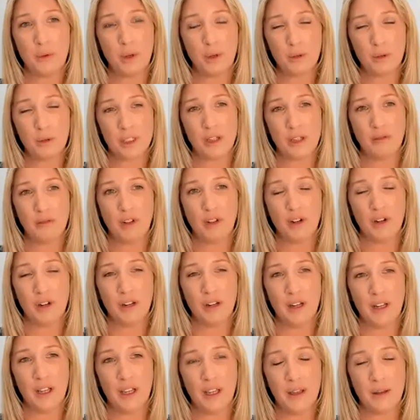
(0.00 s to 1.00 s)
We also
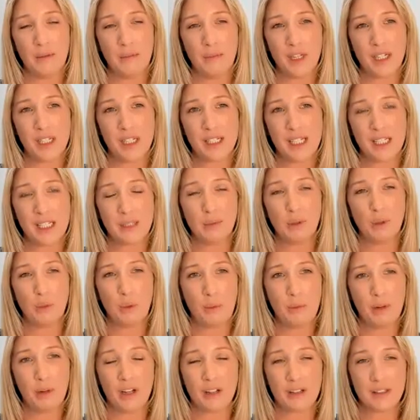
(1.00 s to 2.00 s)
run accessible
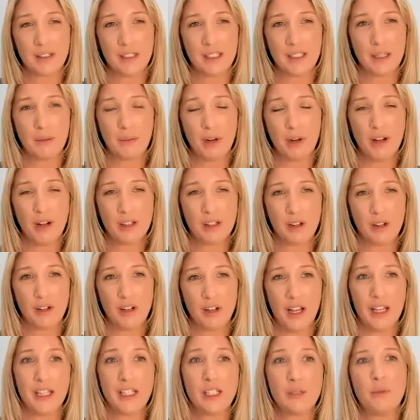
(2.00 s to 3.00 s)
webinars and seminars online.